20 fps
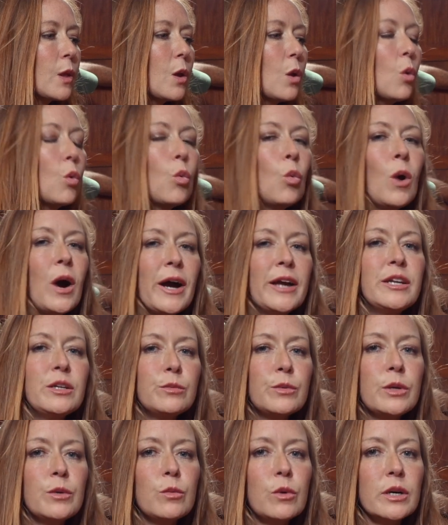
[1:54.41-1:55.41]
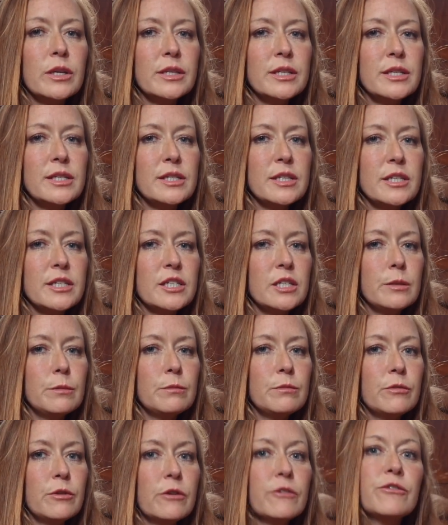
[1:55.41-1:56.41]
why did we want this
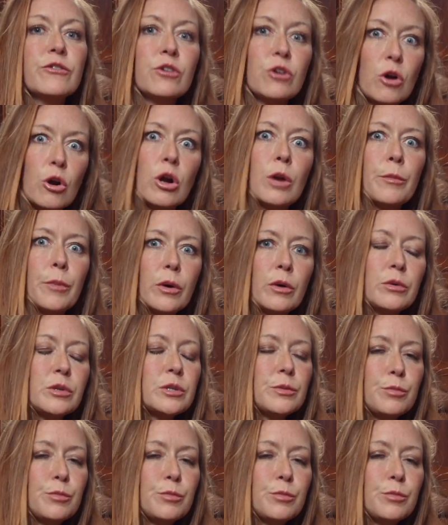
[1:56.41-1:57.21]
system for our boat